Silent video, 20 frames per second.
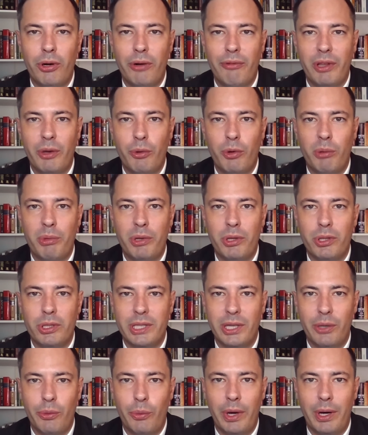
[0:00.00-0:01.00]
if they want to be
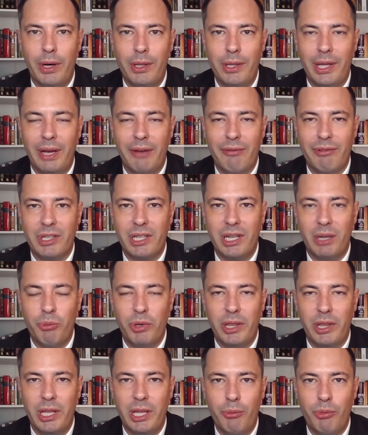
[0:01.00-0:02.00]
looked at well, they have to come
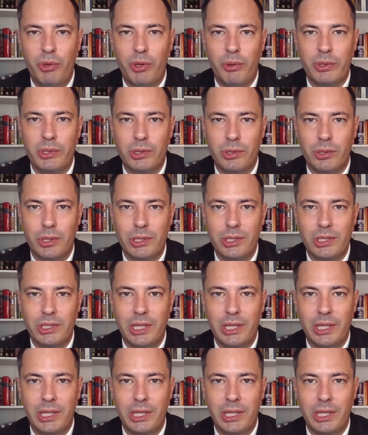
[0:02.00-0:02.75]
with him with results.